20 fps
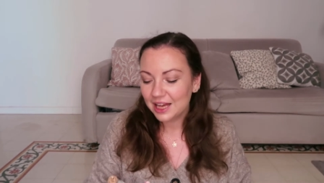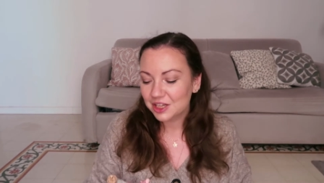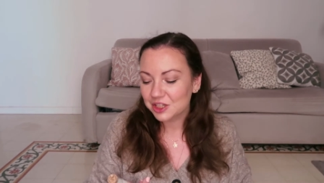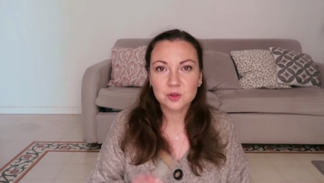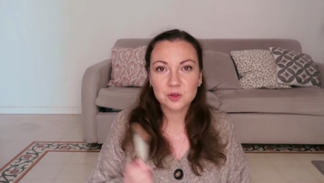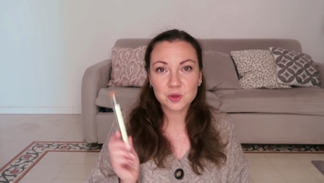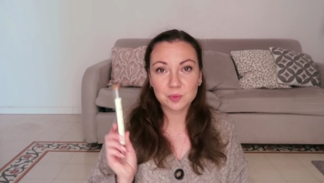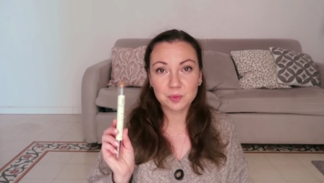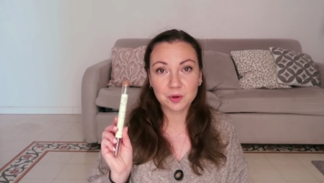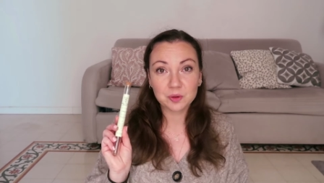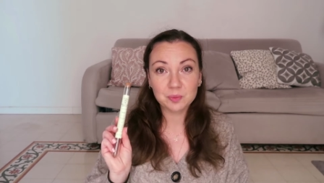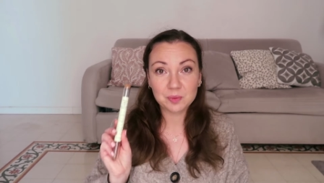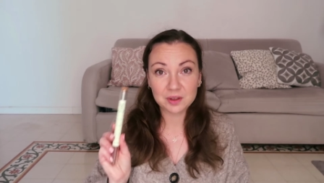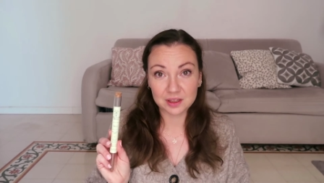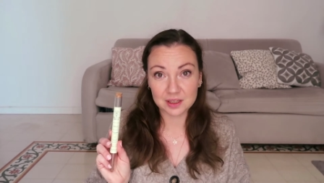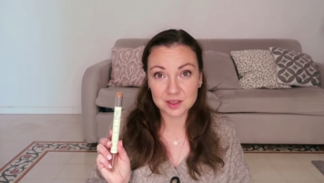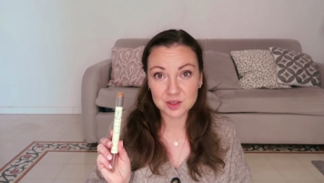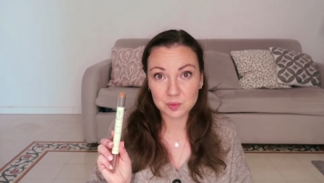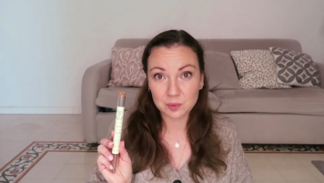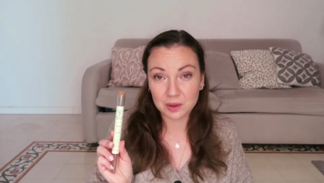So she brought me
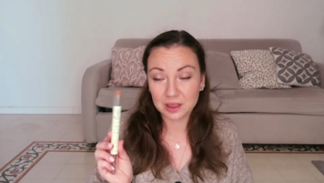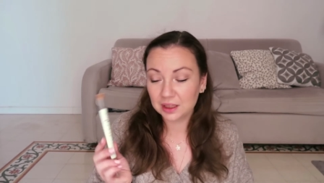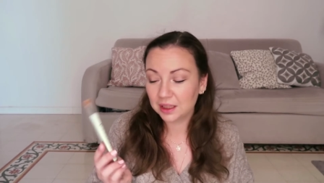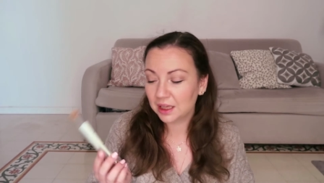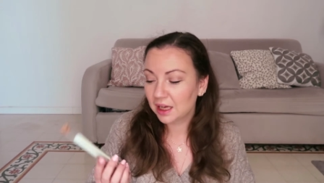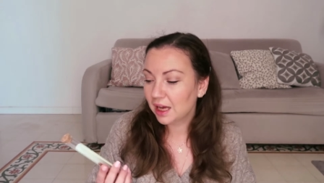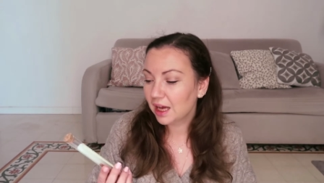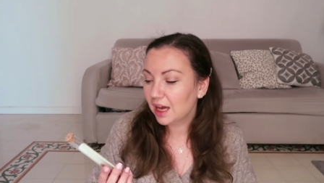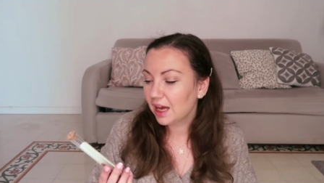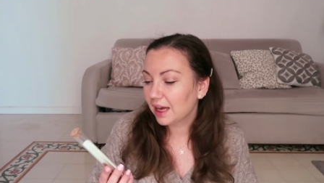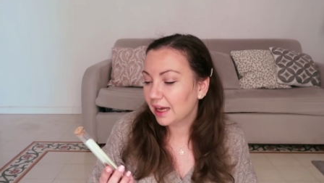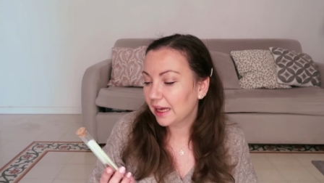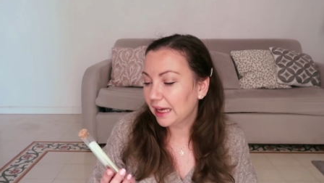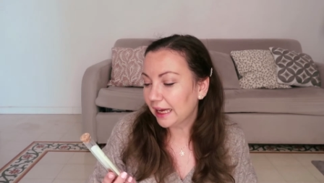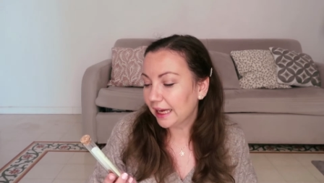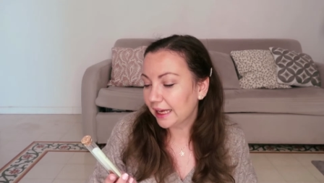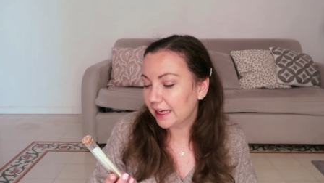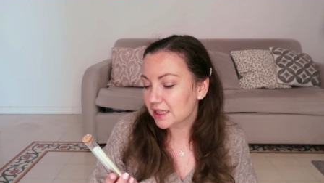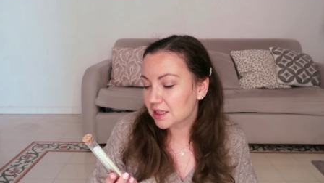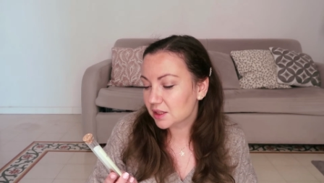this one.
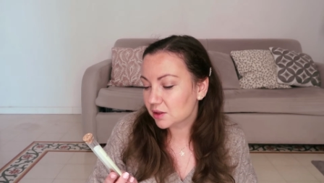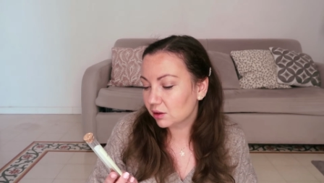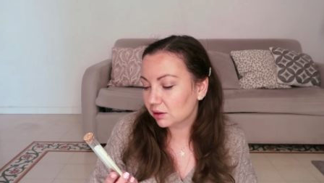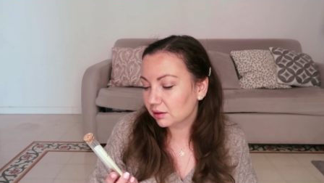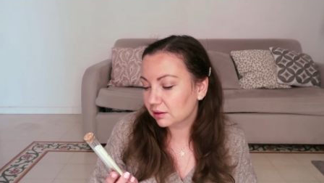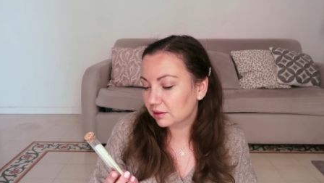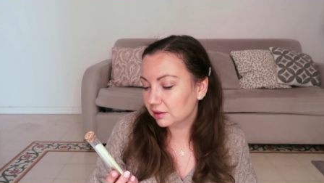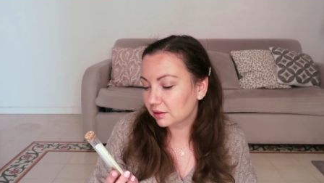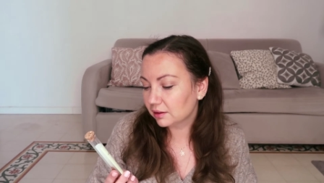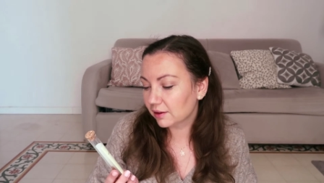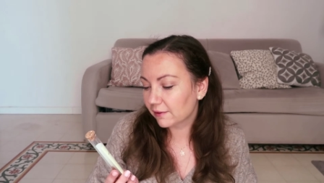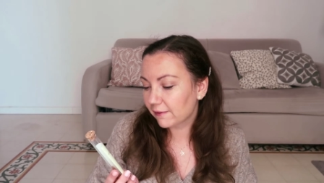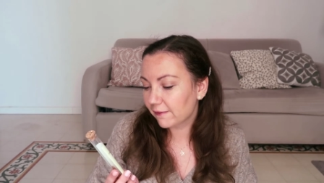It's called